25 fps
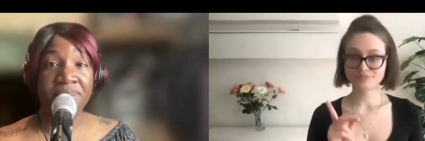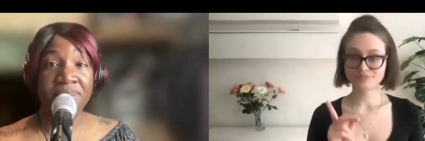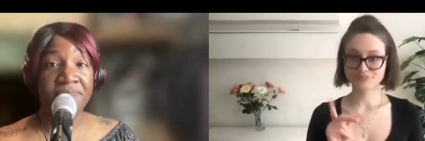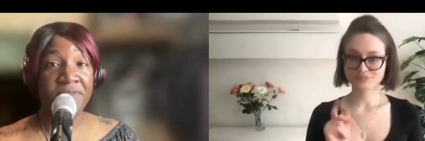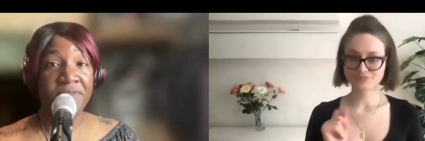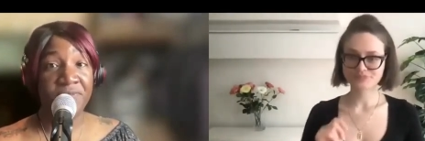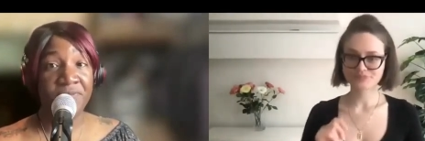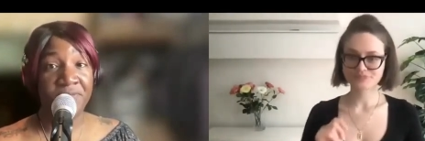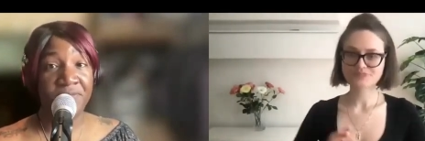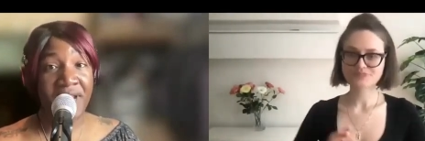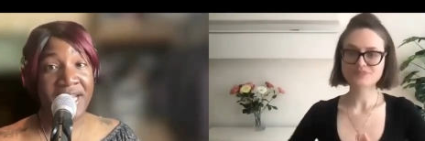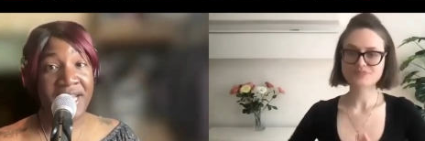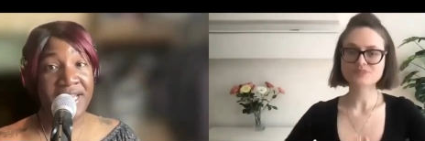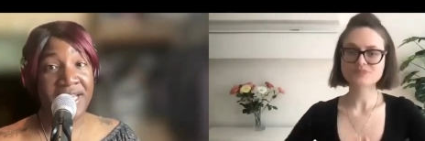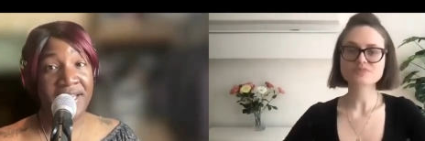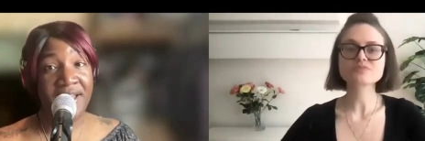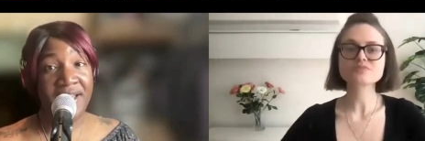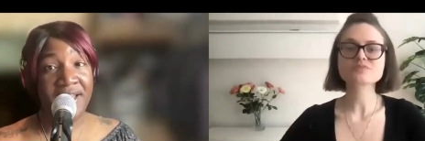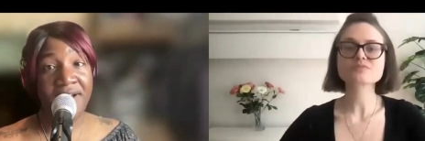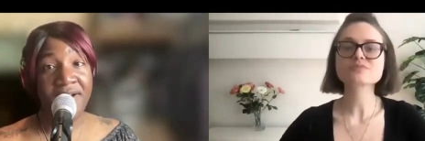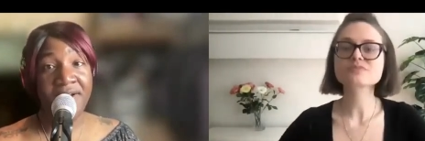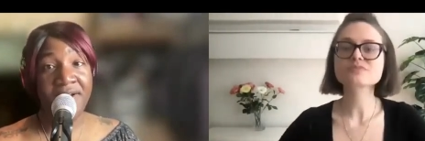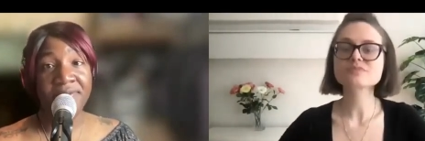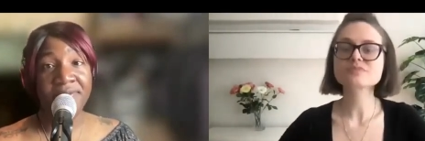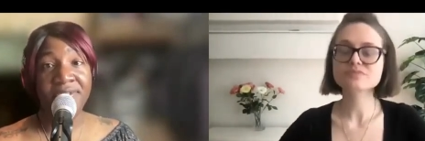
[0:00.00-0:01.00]

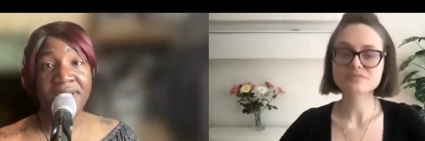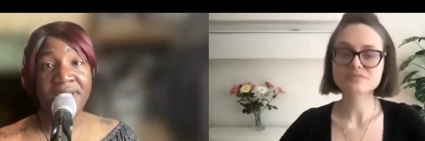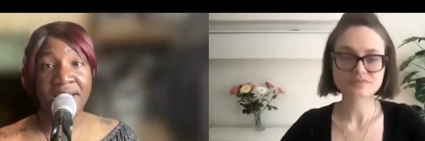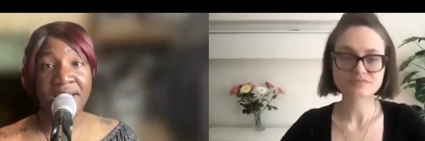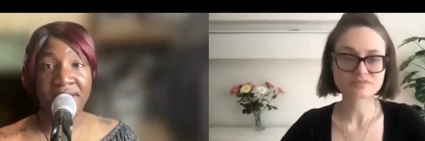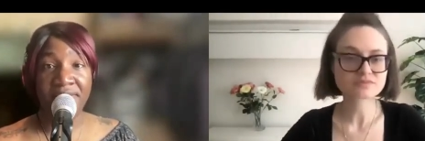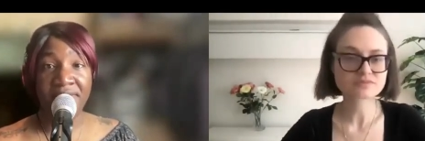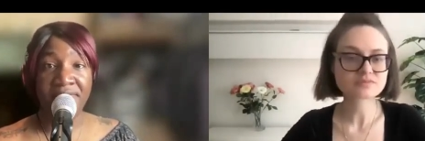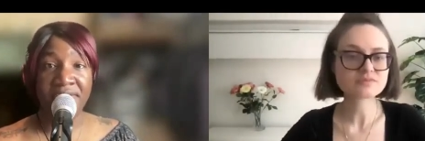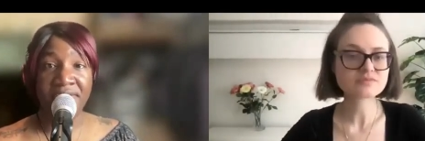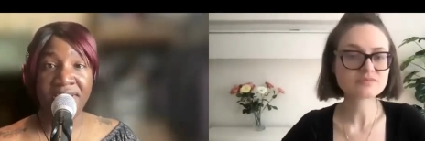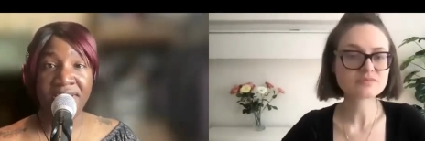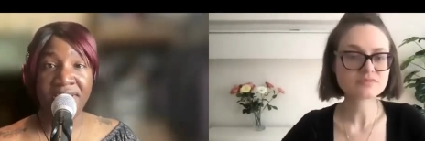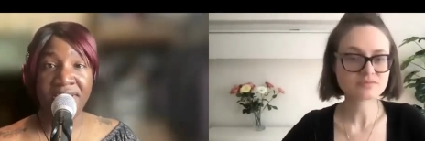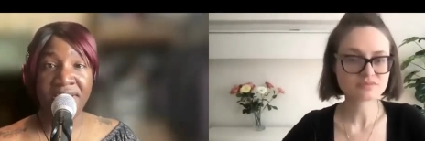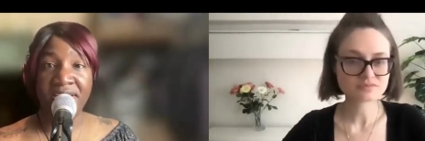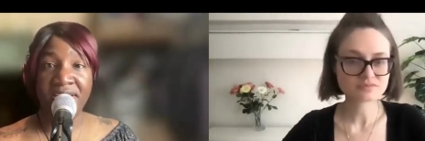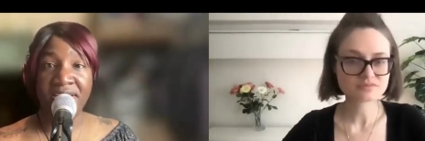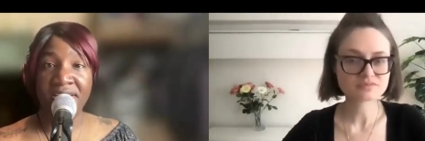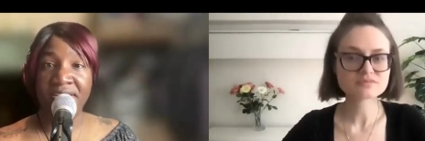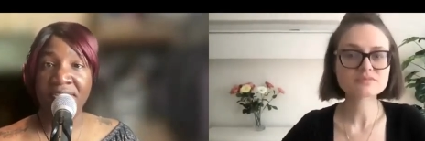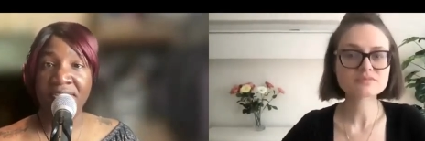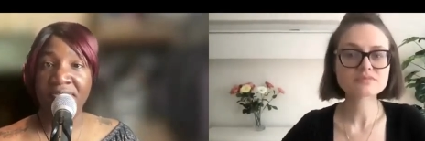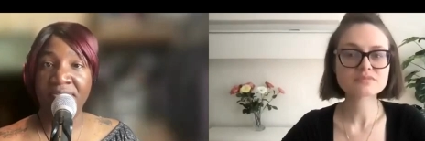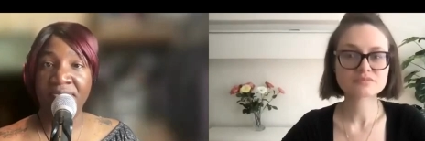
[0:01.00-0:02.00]
Speaker 1: radio,
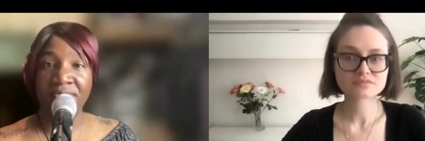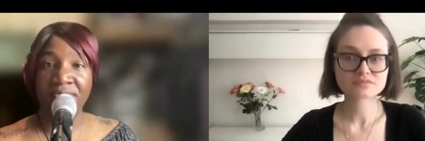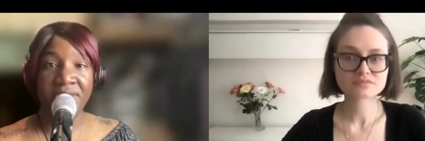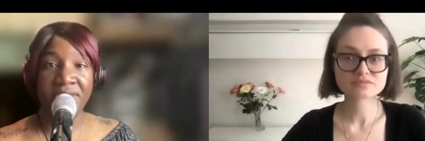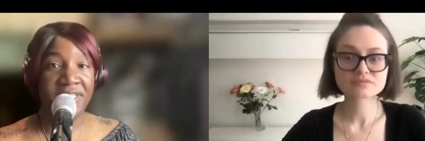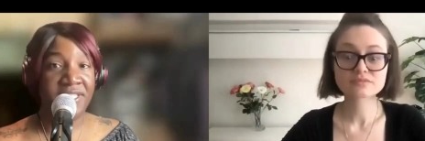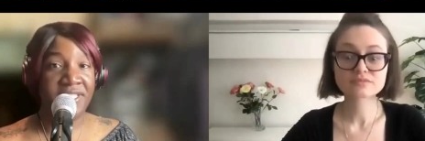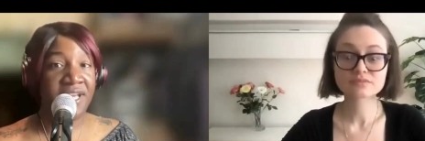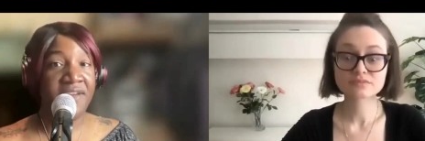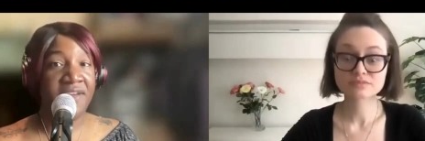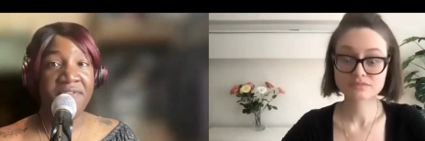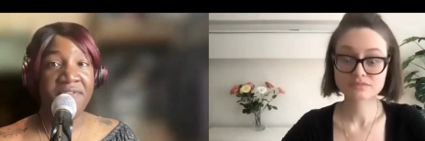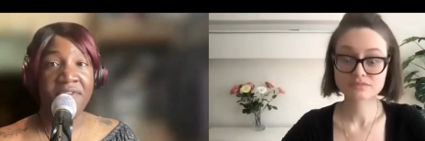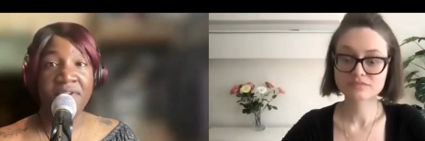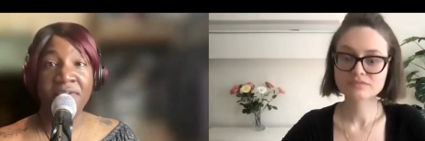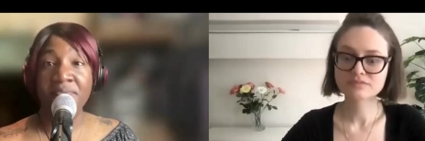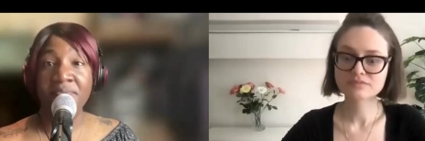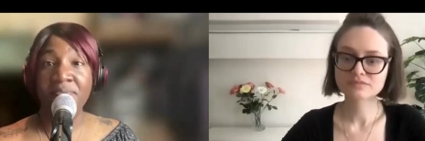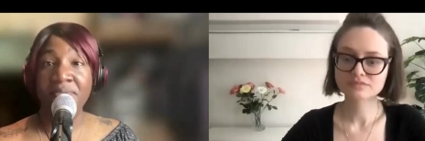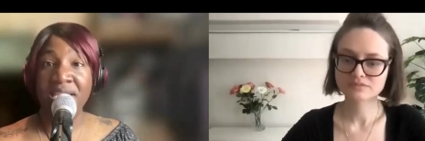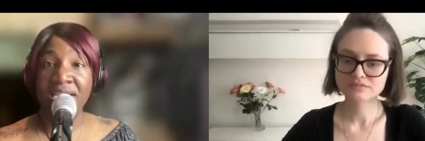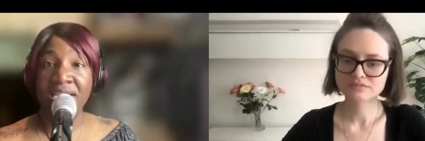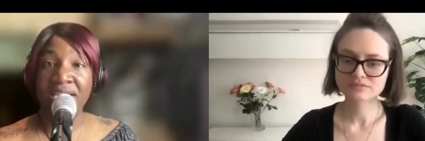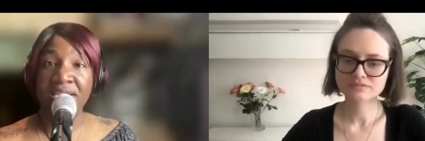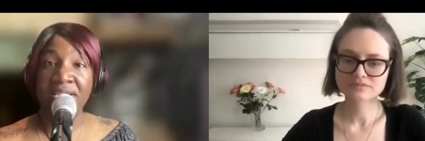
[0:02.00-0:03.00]
television, whichever
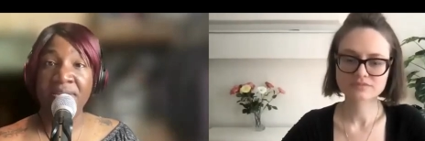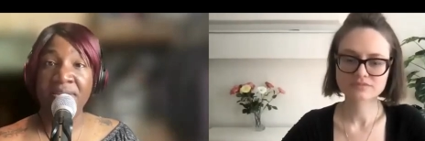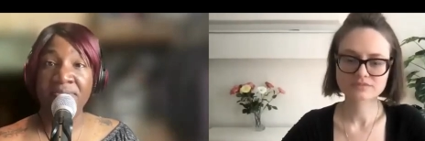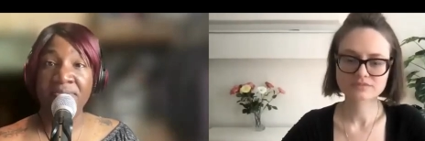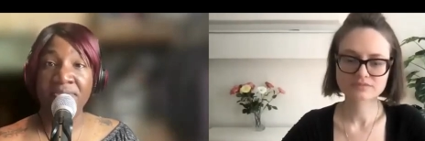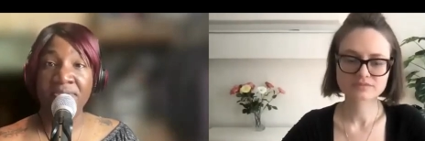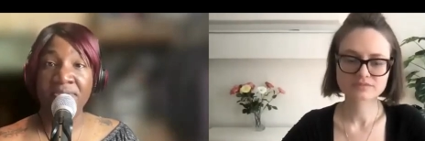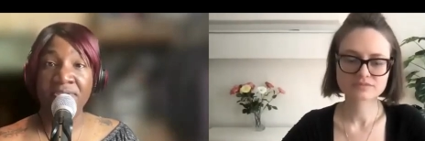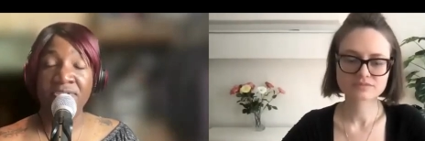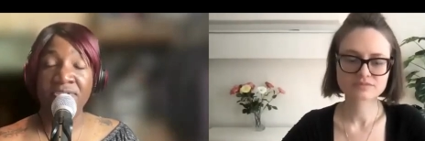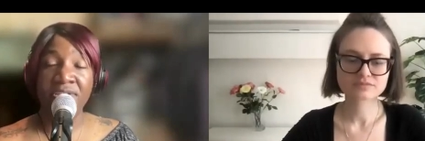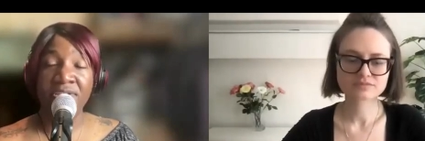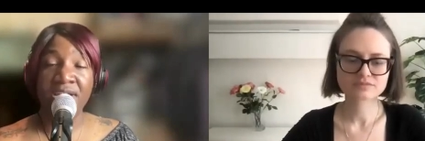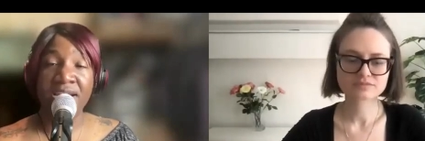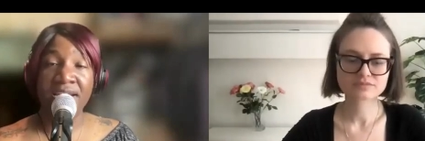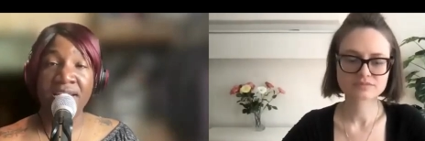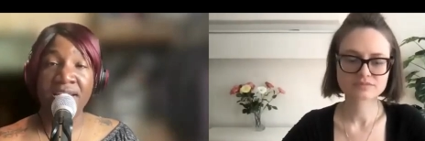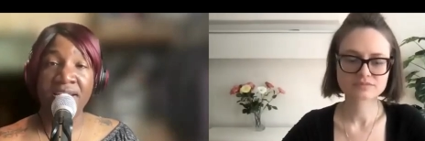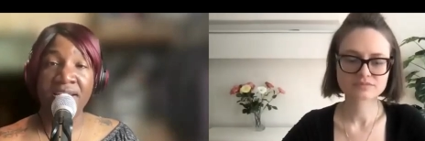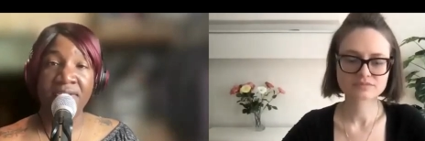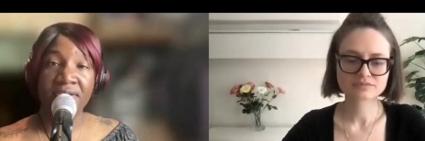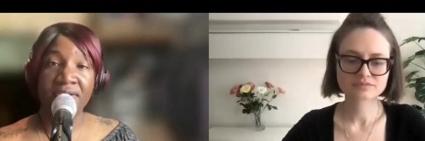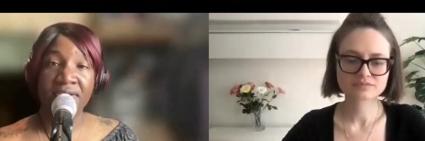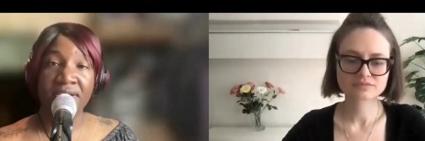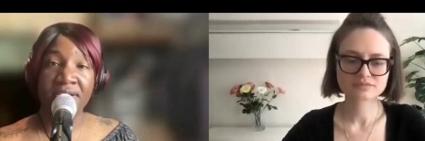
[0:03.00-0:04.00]
medium you're trying to get
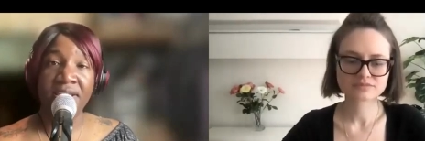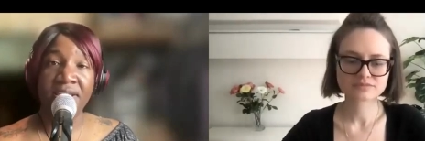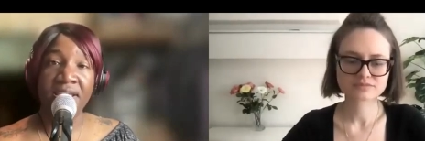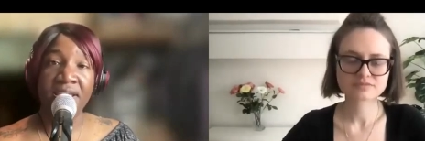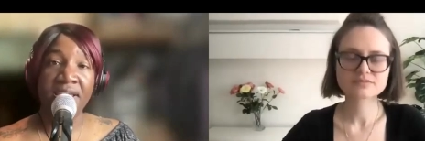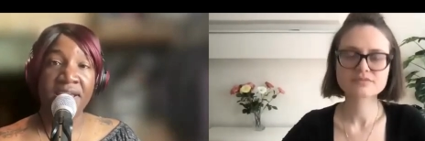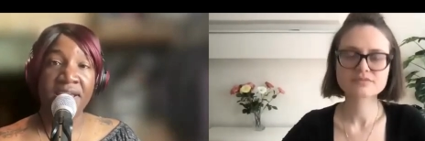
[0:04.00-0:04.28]
on.